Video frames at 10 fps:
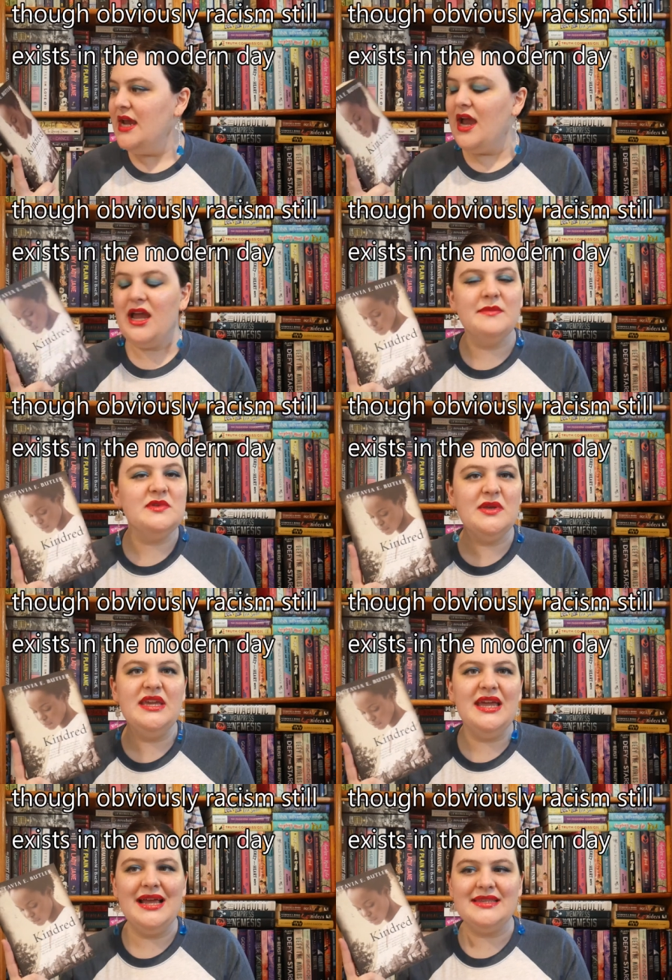Um, so I
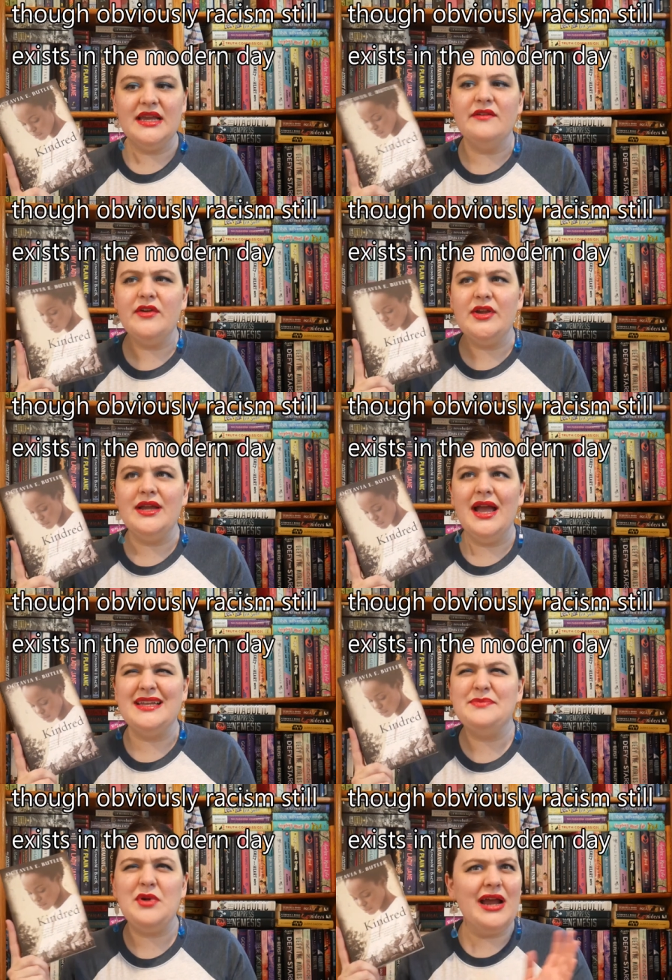think it has like a very, I
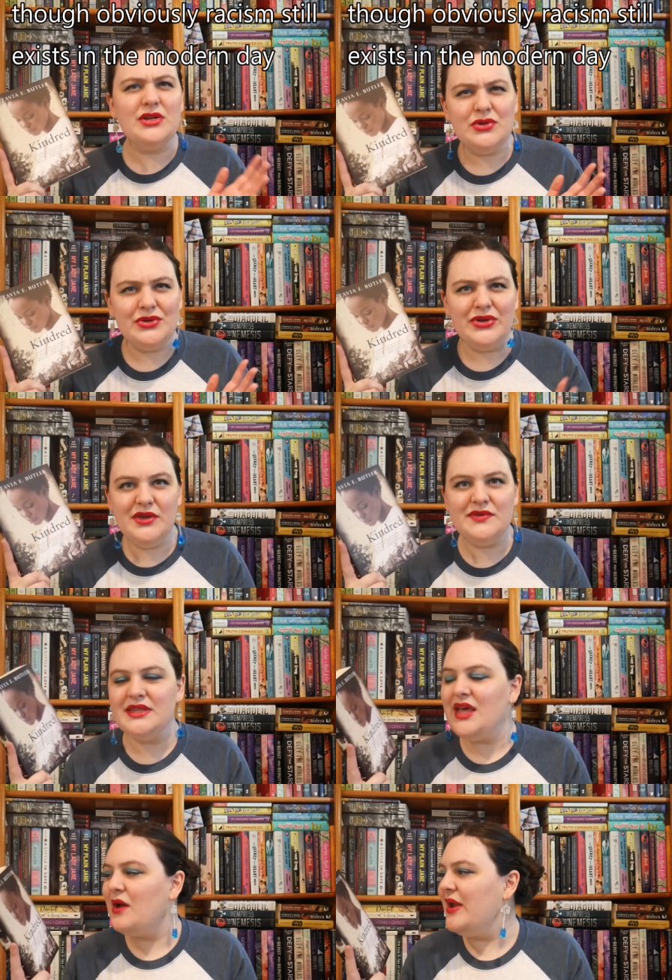guess, practical use in
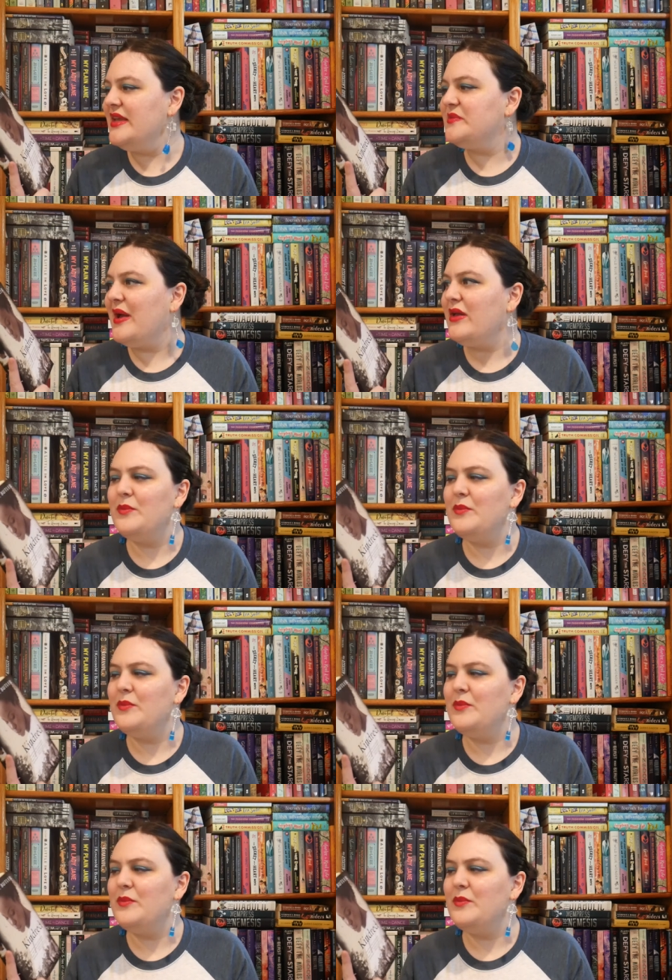that way as well.